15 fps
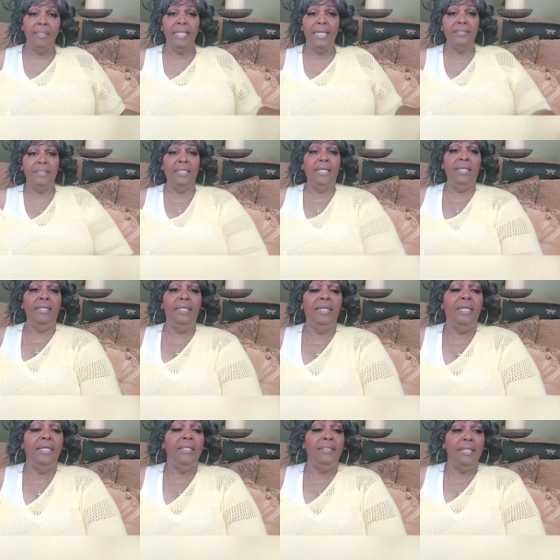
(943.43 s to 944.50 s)
That's the key,
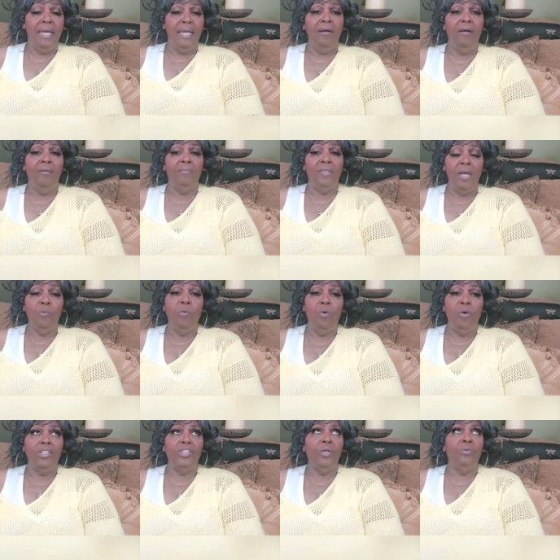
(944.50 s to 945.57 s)
that
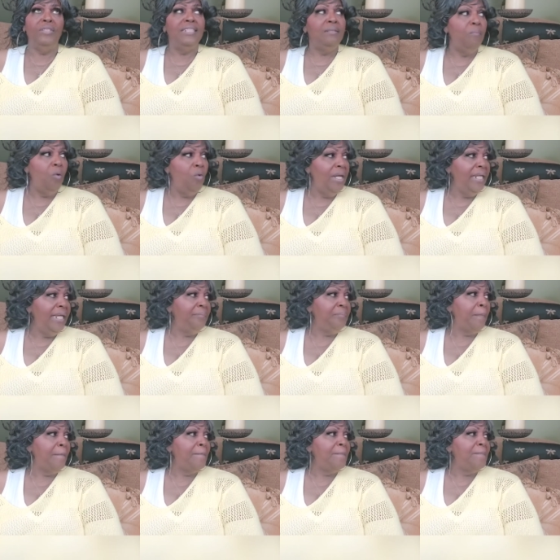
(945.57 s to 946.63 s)
water. So this
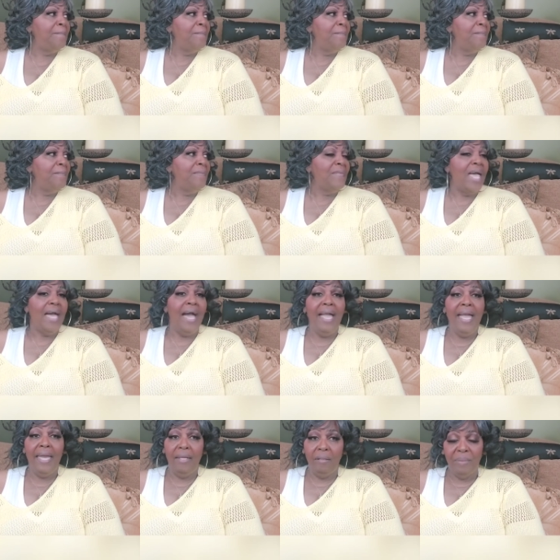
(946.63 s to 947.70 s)
morning I
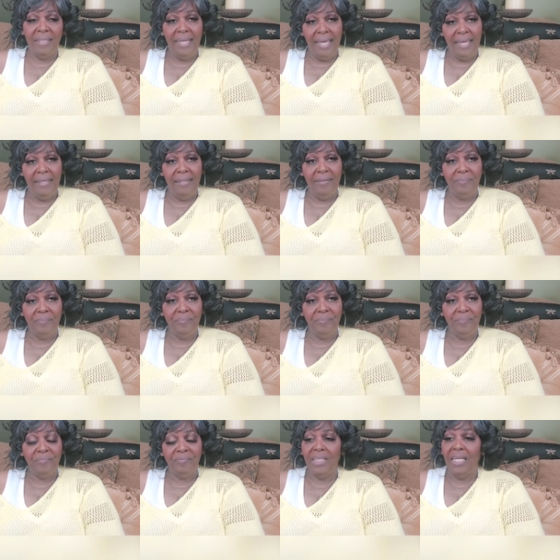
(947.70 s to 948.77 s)
had a banana.
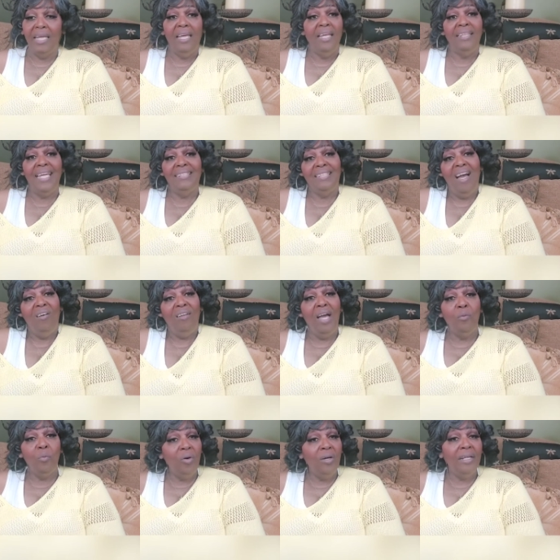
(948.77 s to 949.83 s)
That's all
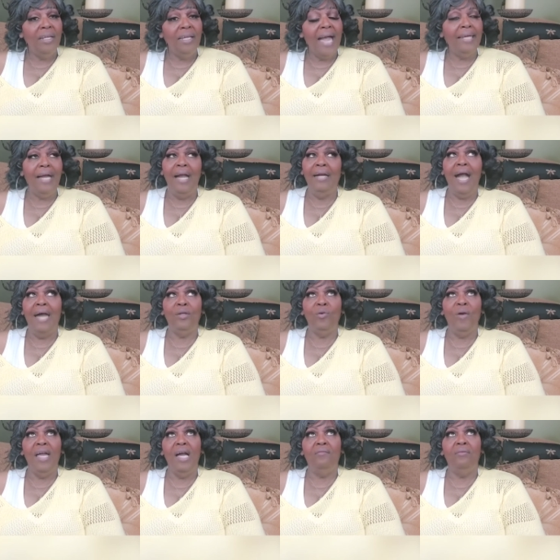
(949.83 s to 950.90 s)
I wanted. I
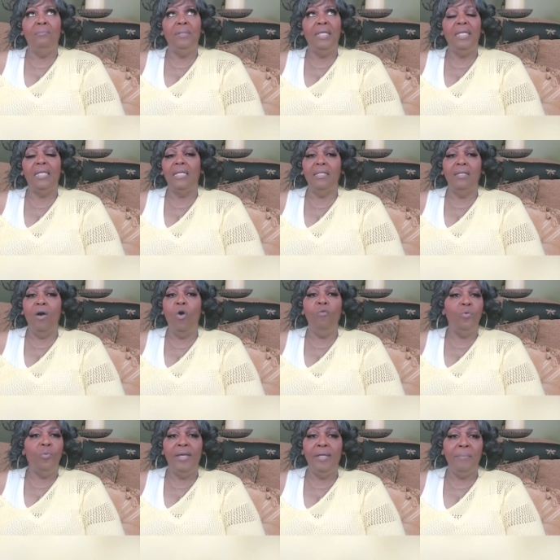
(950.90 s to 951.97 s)
don't have a big
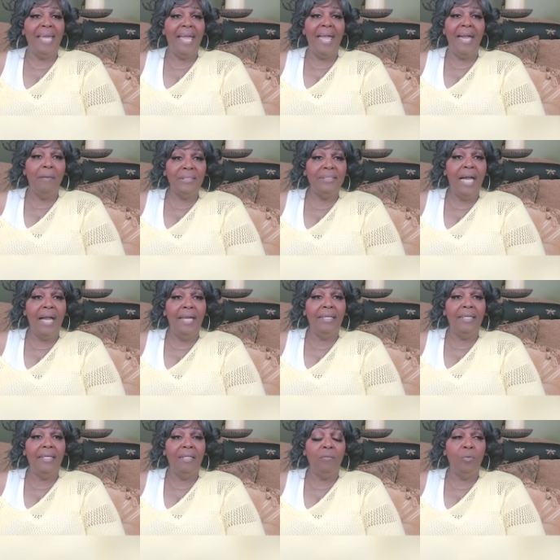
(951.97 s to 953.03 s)
overwhelming
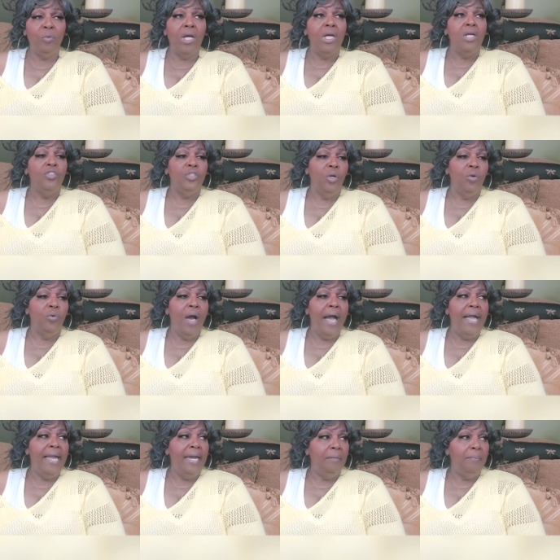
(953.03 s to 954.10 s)
appetite anymore. So
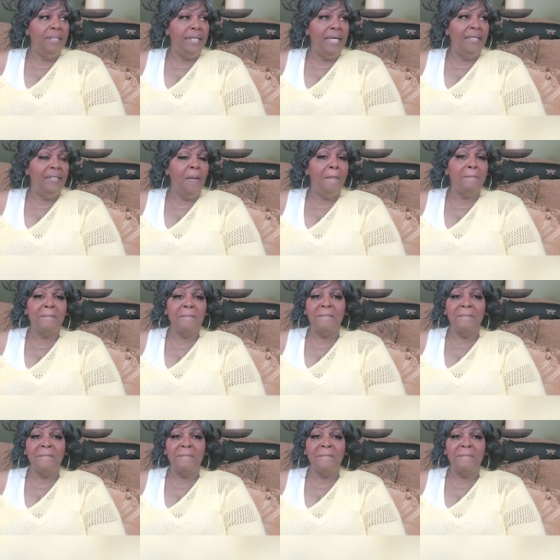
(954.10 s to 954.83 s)
I had a banana.